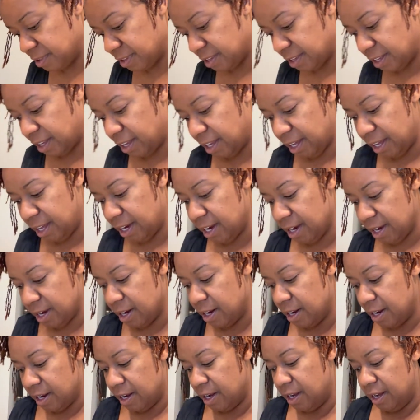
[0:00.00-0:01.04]
And
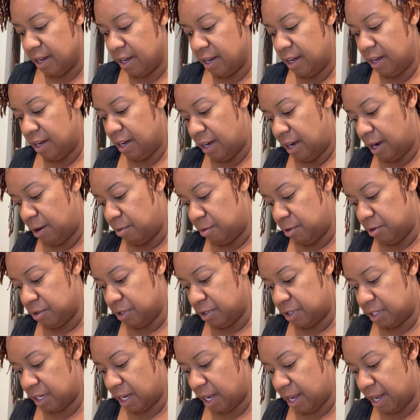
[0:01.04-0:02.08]
I will
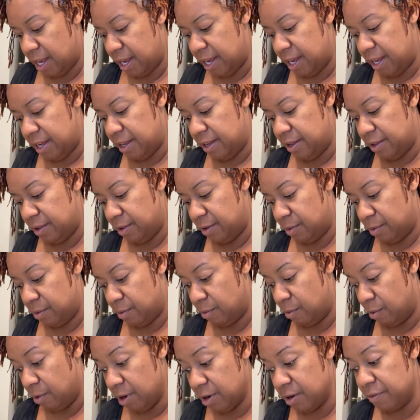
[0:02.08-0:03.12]
say
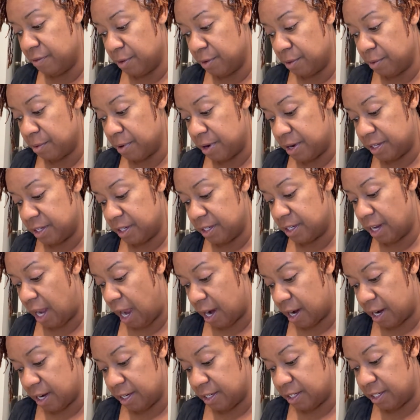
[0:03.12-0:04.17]
one of the reasons I
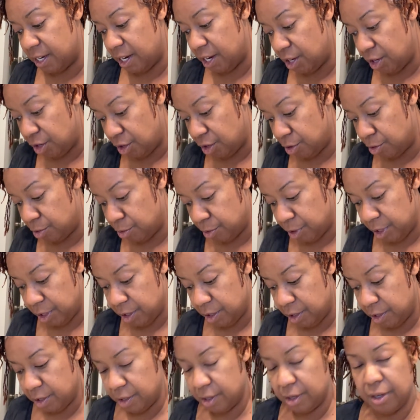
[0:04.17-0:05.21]
continued
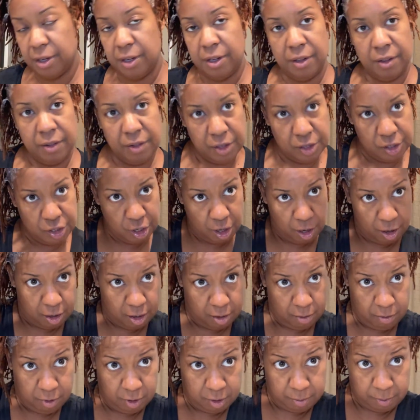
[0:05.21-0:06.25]
the journey
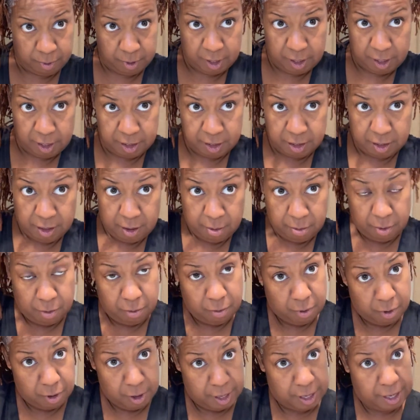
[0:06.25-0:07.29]
was because, number
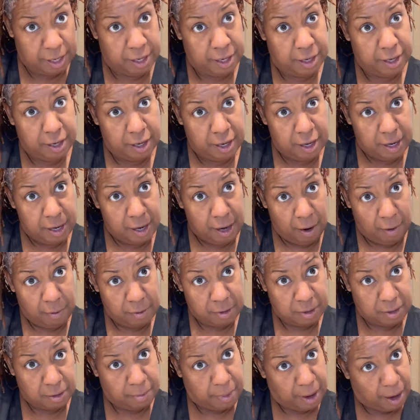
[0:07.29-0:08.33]
one, I
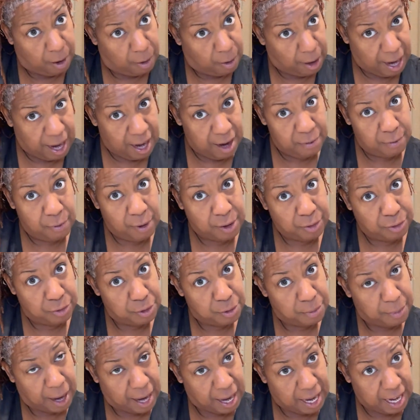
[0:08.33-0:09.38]
was about halfway through
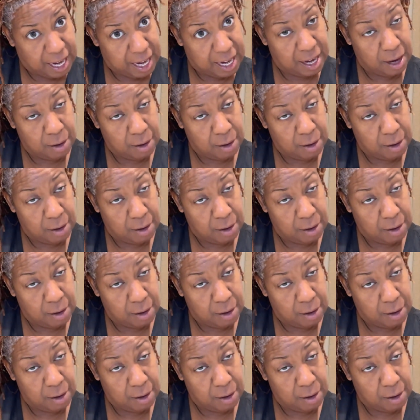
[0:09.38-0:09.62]
my head.